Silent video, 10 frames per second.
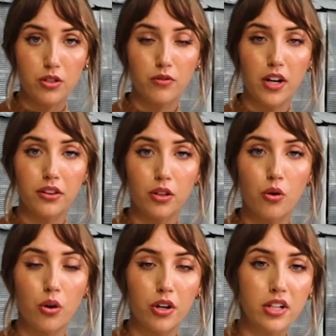you've got the
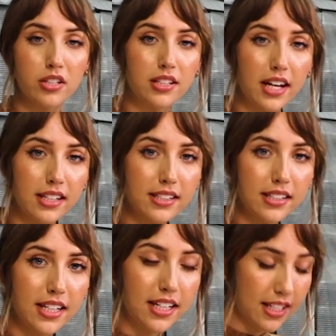corners
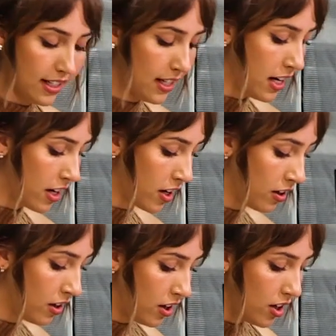nicely in there,
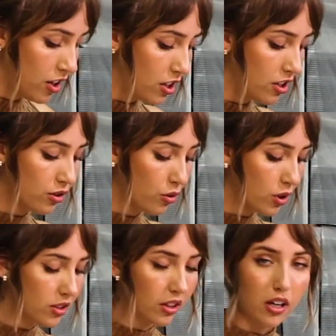you're just
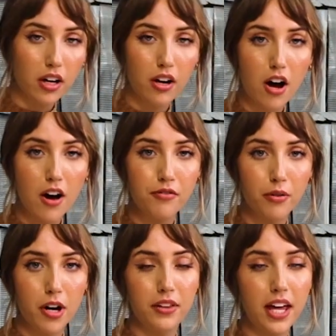going to cut off around the